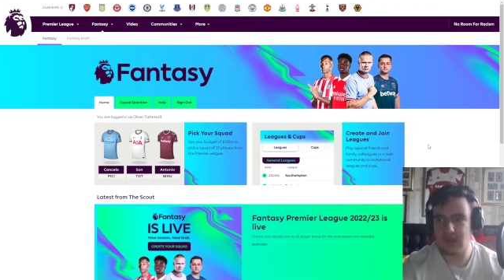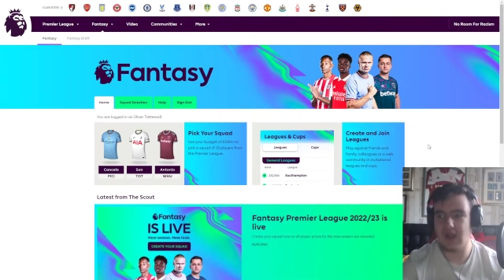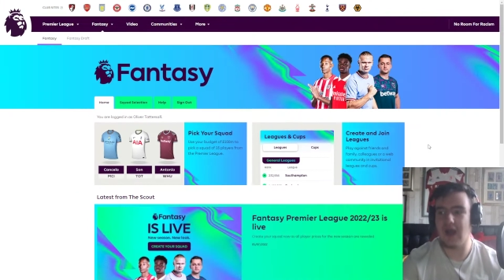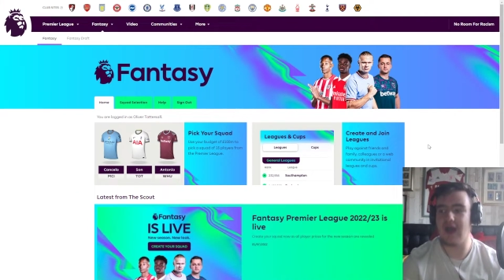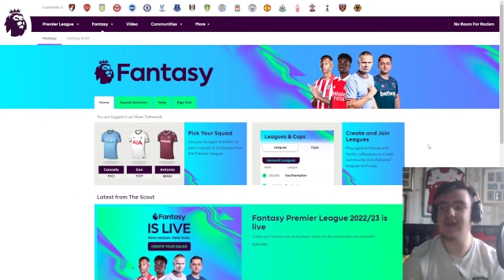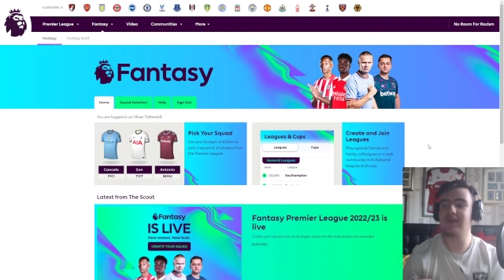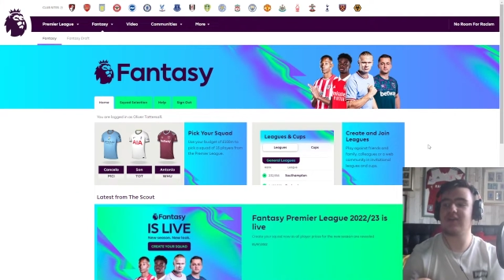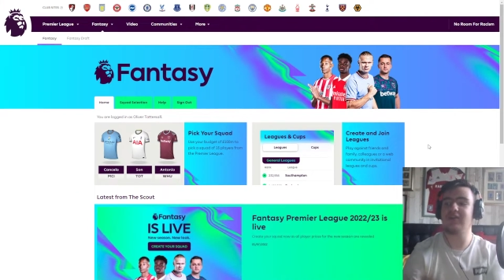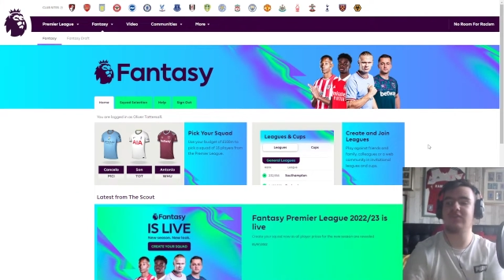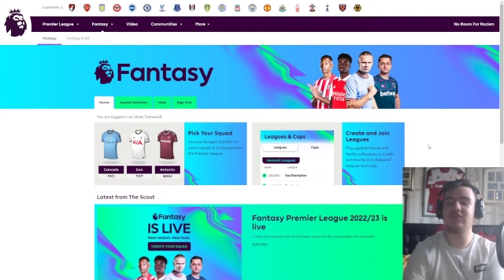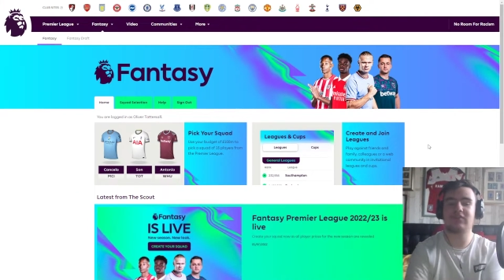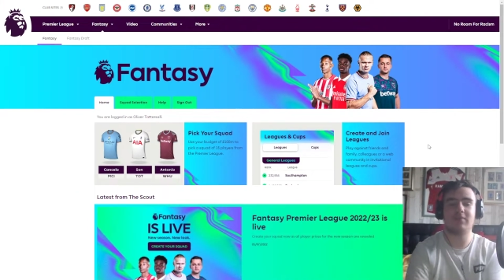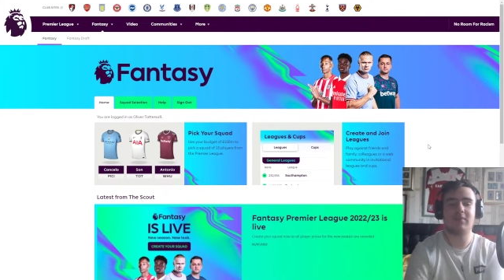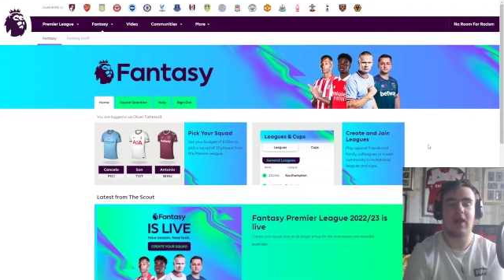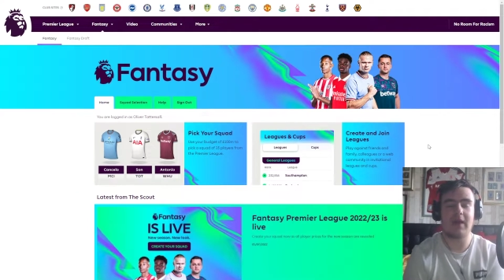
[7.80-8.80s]
I'm
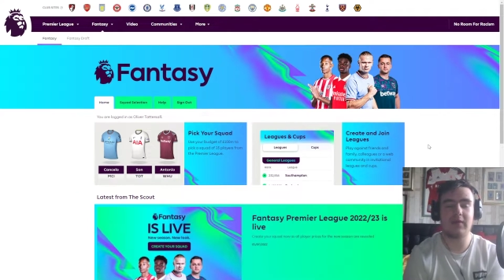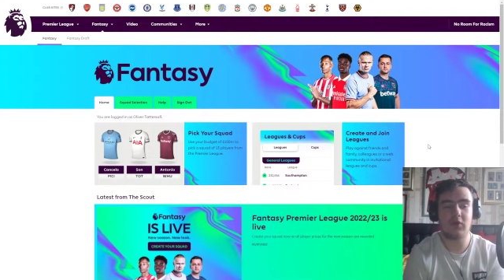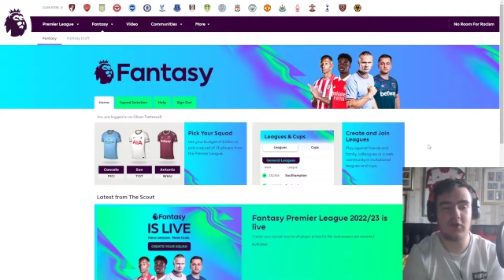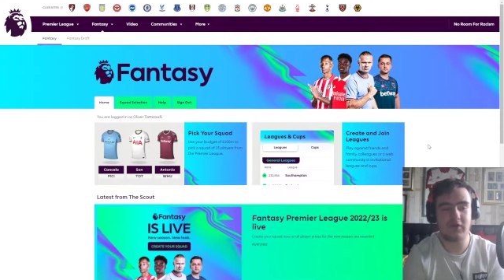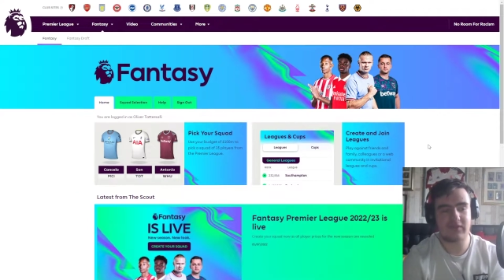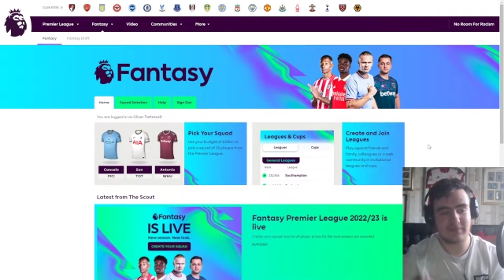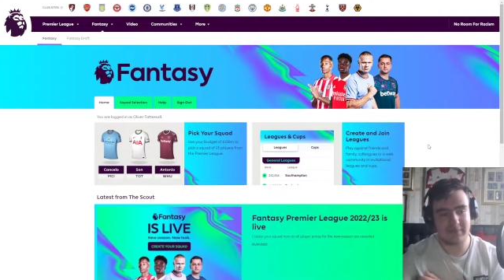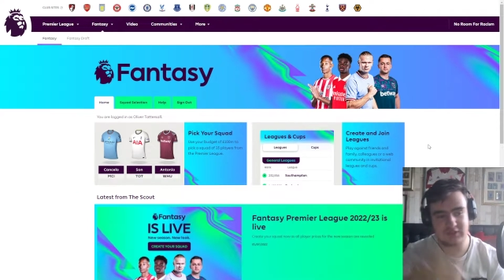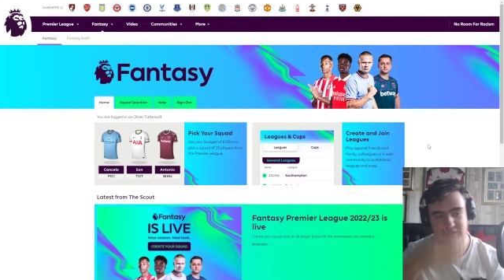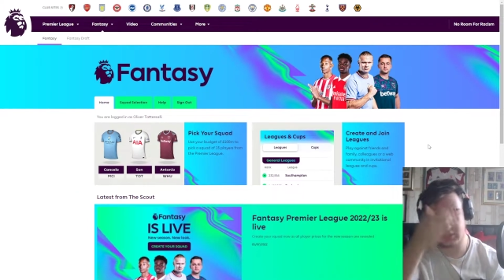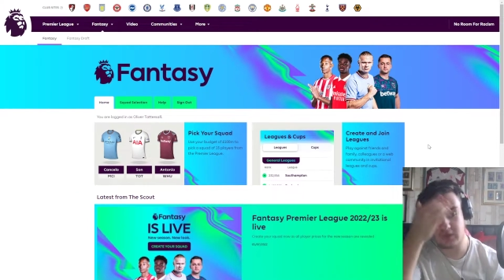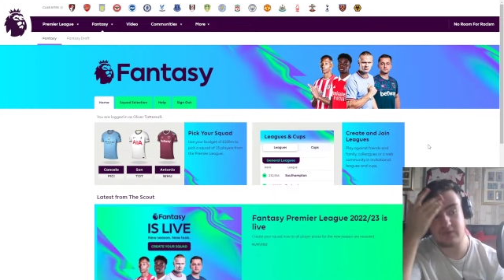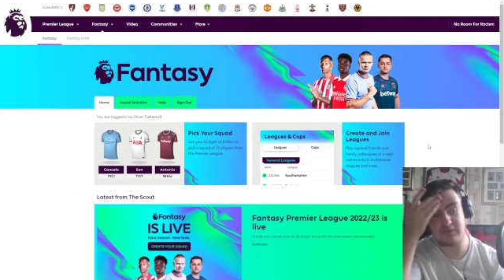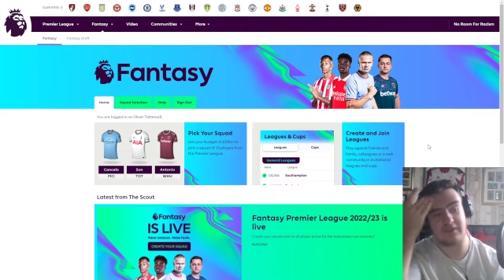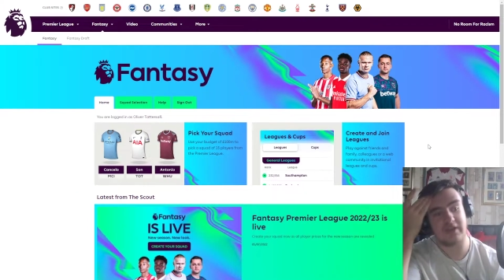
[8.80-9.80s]
going to be
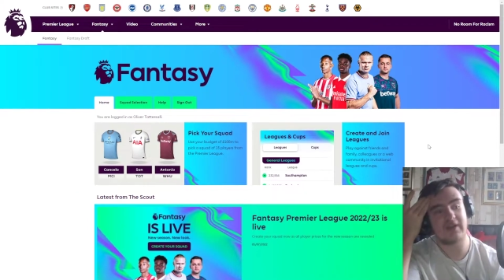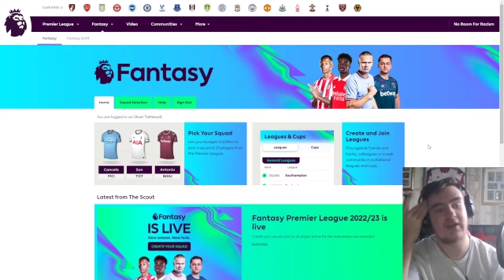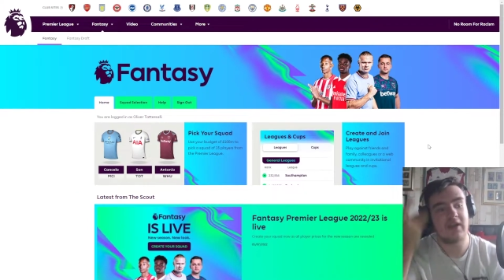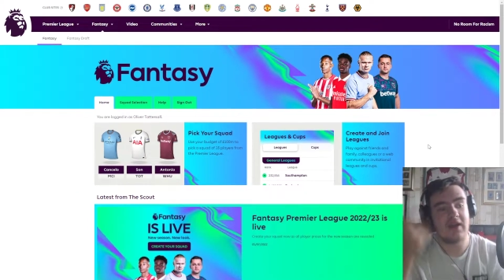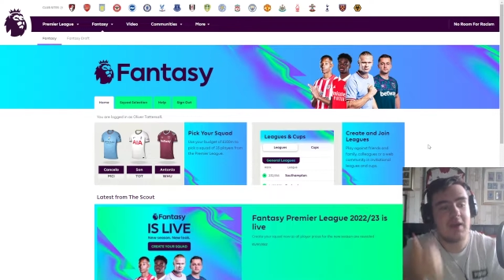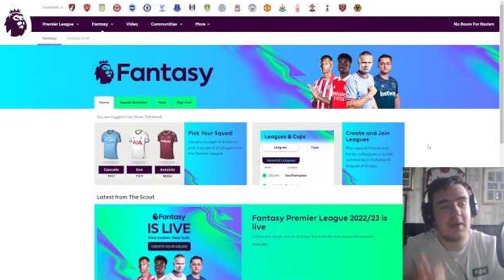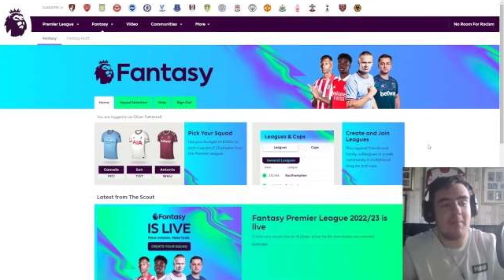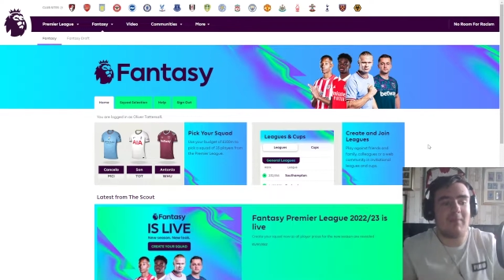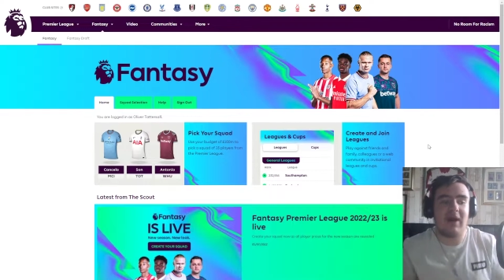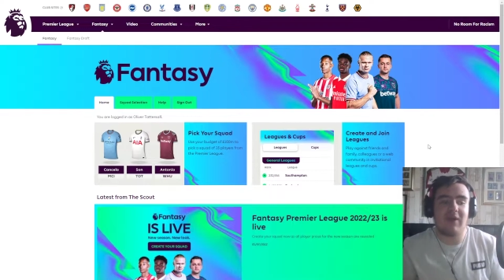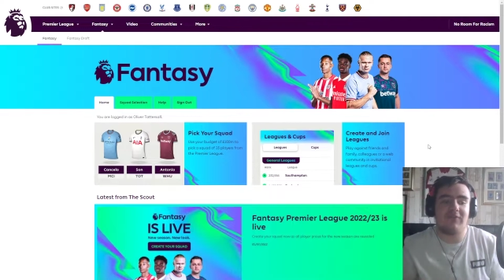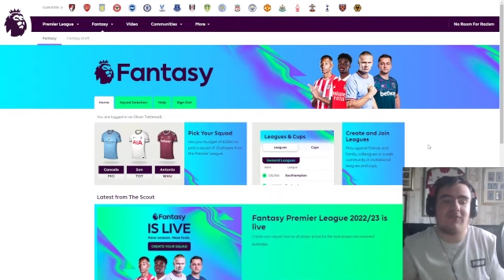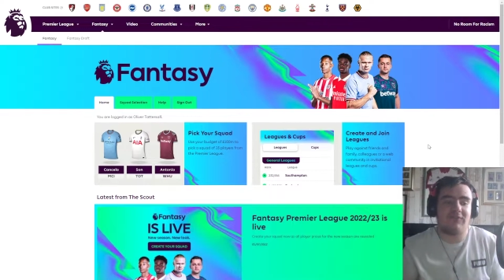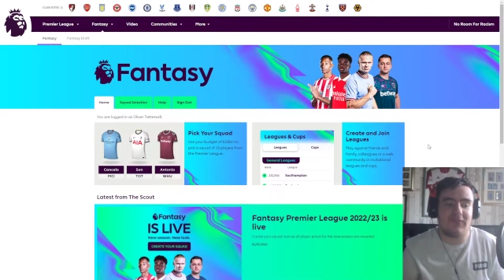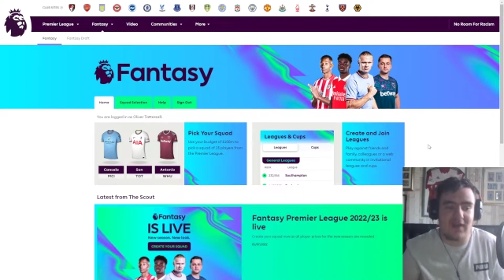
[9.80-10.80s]
choosing my
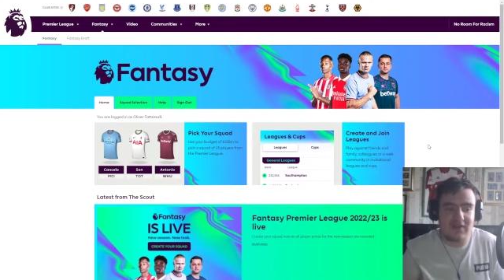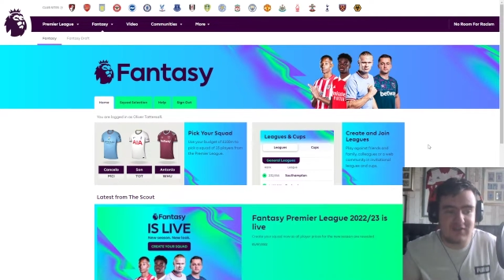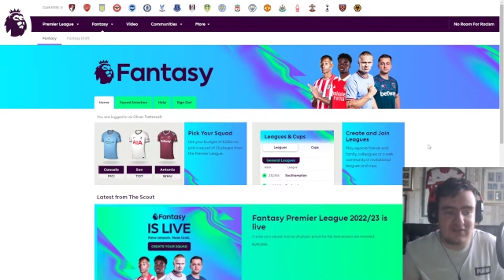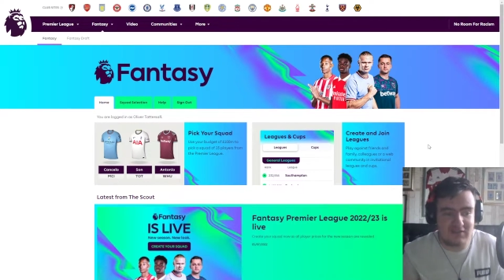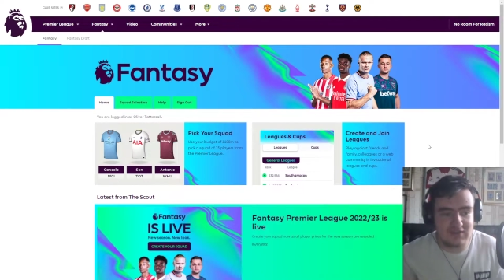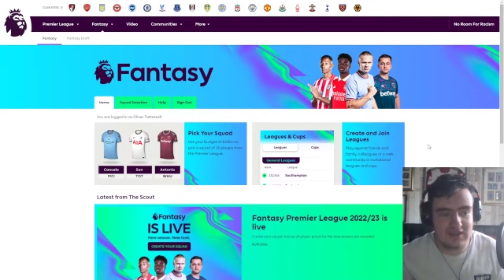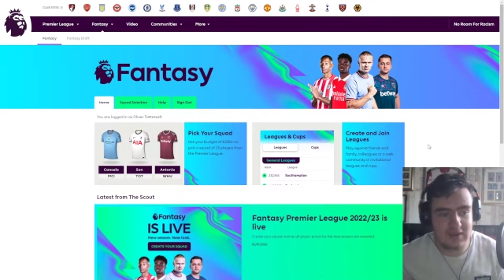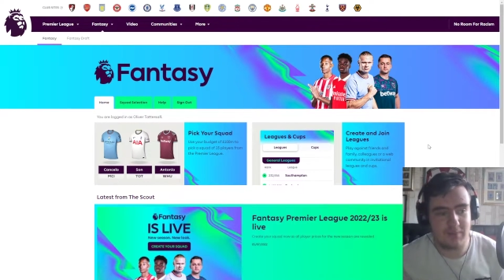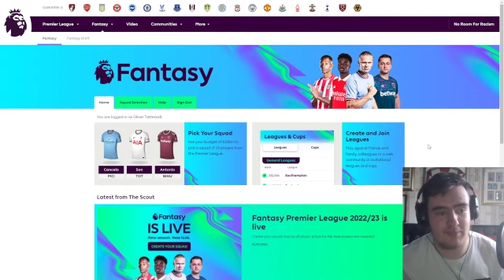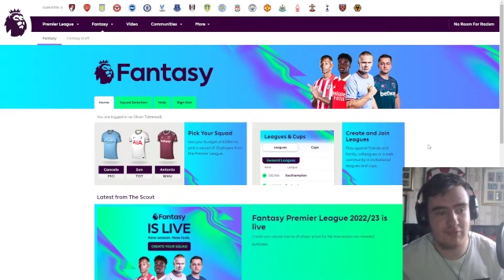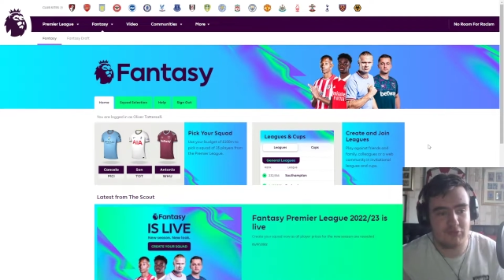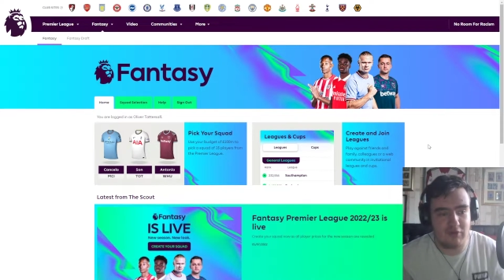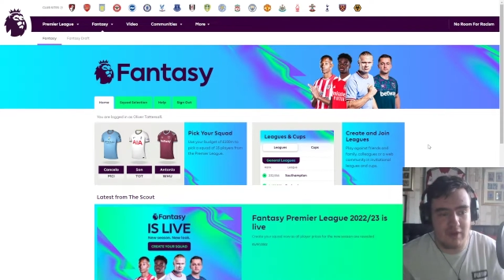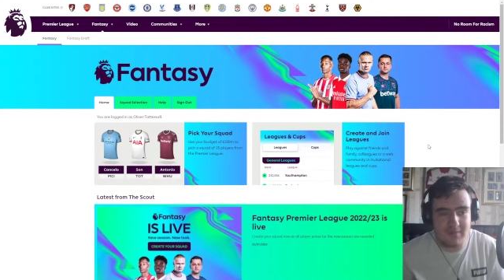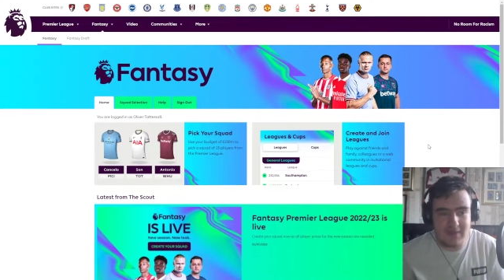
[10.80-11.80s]
fantasy
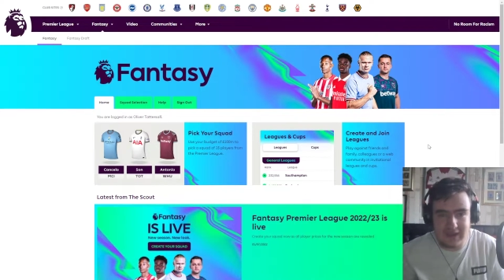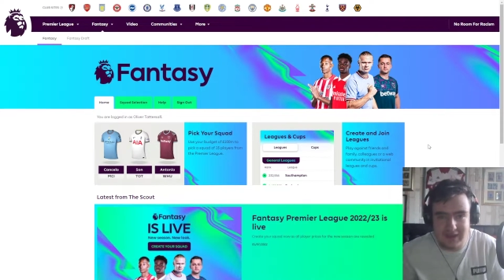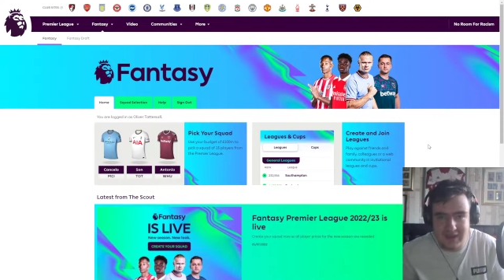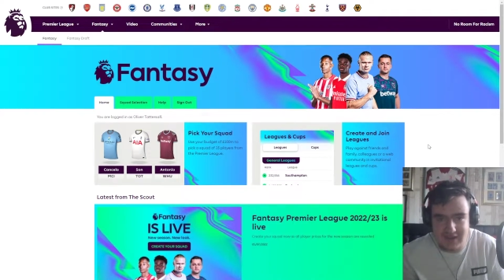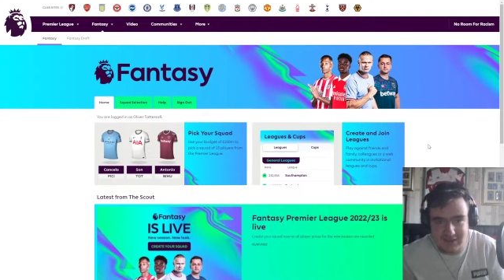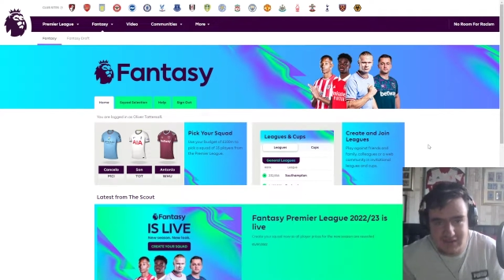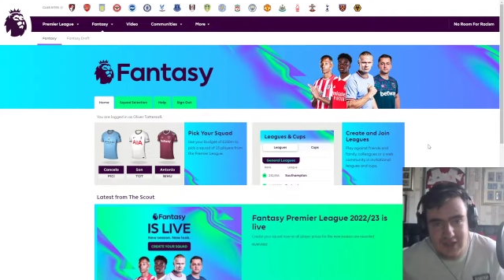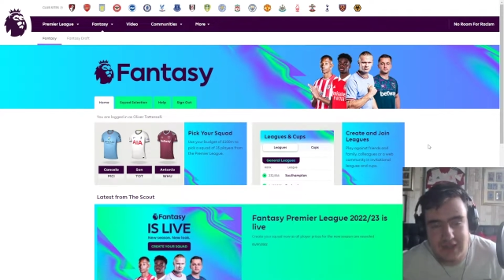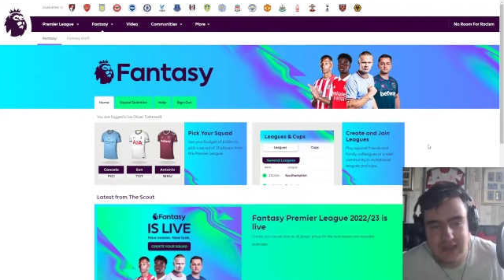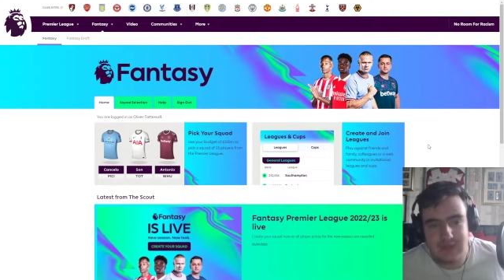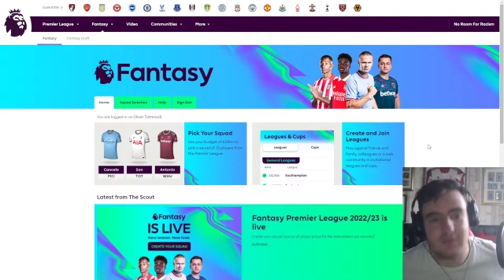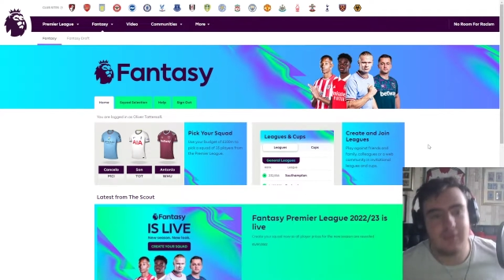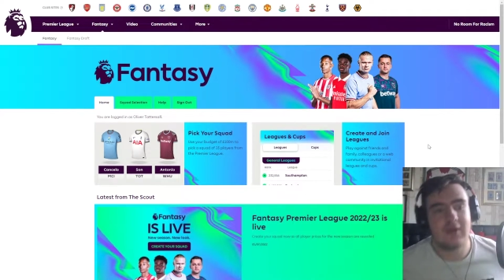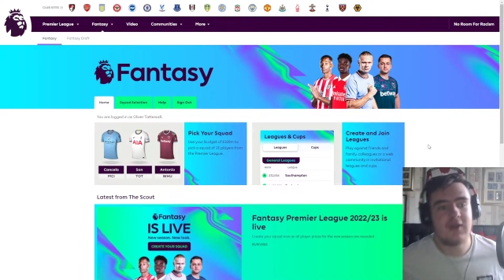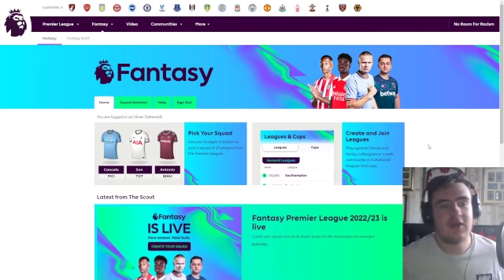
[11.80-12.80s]
Premier League
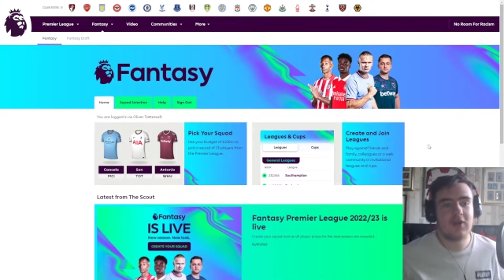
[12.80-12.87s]
team